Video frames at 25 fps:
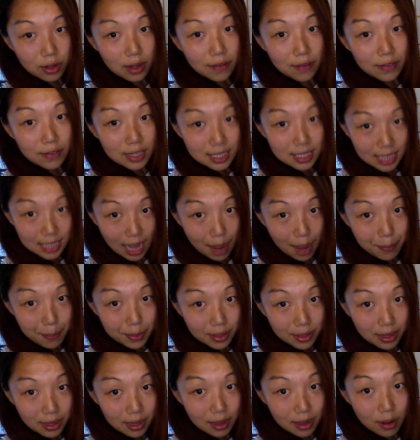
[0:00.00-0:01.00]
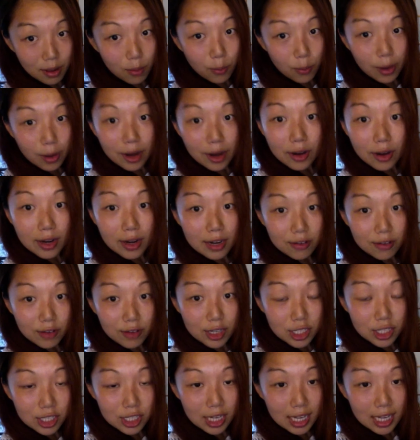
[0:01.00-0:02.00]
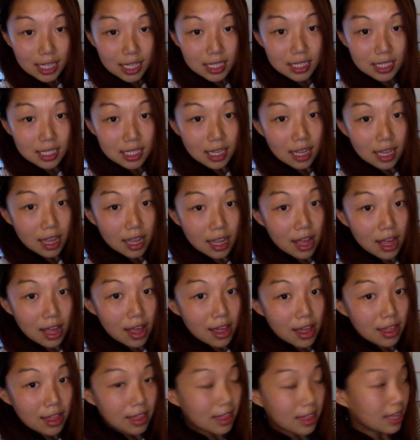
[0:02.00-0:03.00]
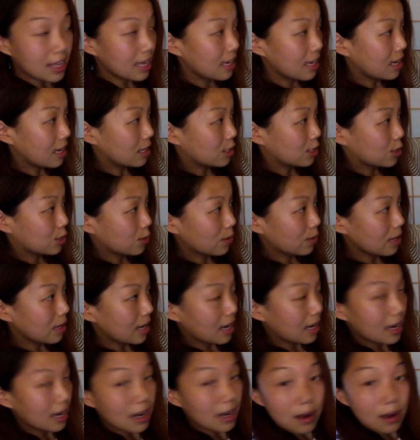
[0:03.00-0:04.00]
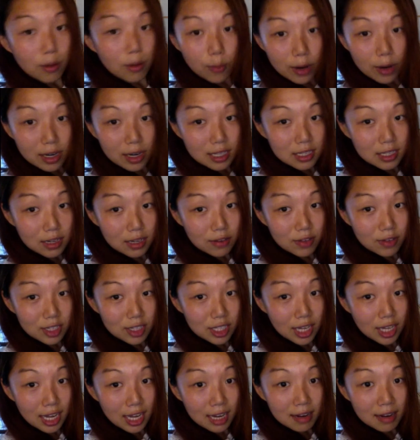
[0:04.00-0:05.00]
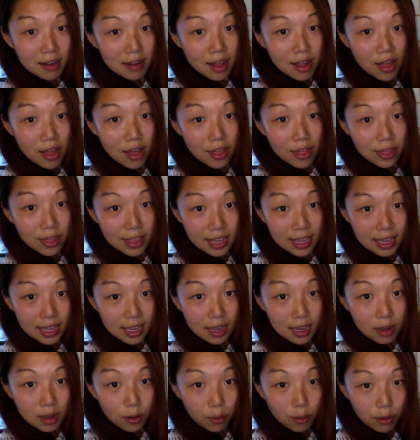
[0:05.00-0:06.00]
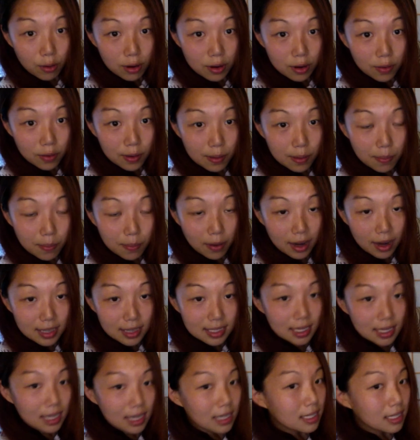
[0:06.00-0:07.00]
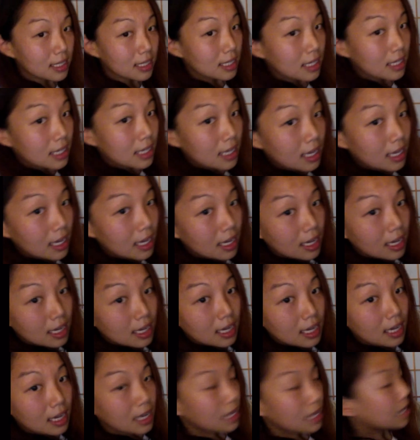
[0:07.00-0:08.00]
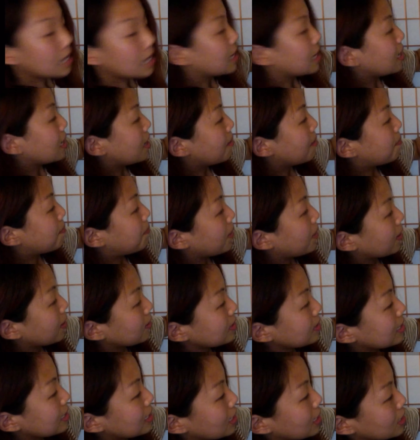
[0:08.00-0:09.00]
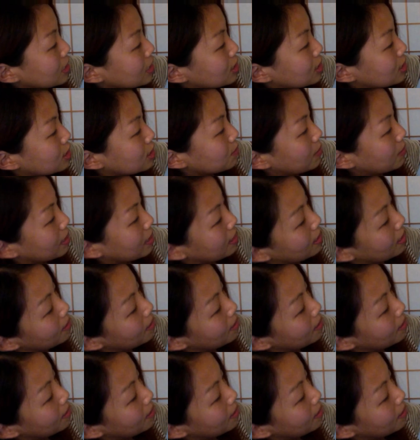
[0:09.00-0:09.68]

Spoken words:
the scapula where it originates. The short head, where does it originate? The coracoid process. It barely touches my thumb.